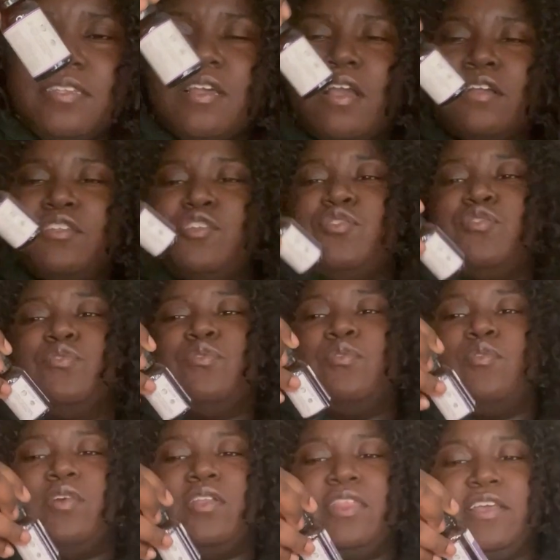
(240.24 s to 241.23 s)
new
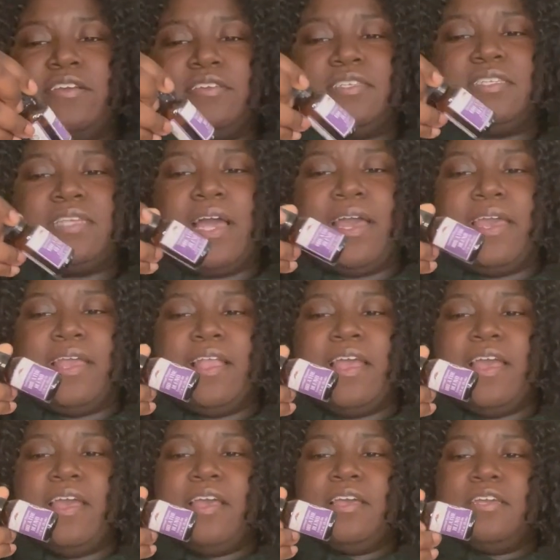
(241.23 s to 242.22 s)
on their site.
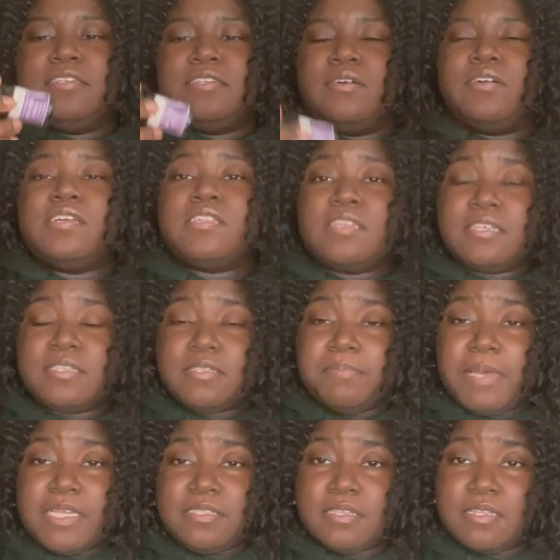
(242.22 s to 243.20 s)
So it's just
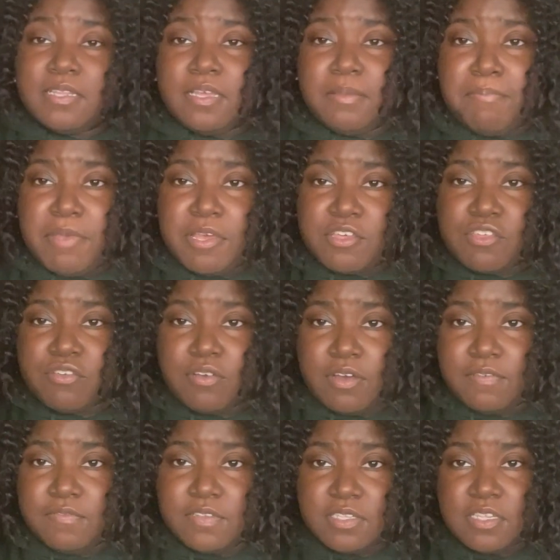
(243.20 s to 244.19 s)
basically a mixture
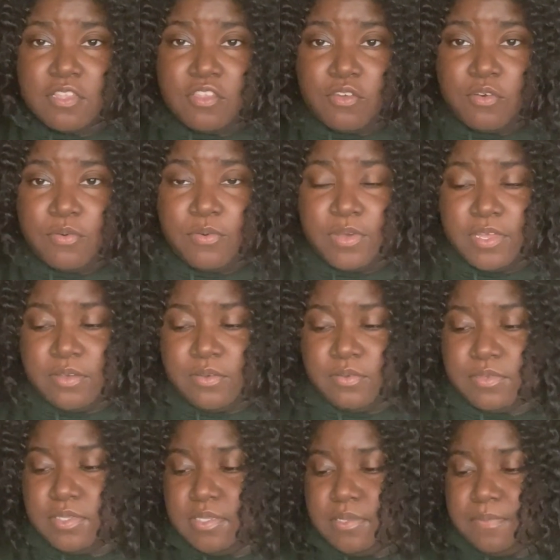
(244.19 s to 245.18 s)
of essential oils.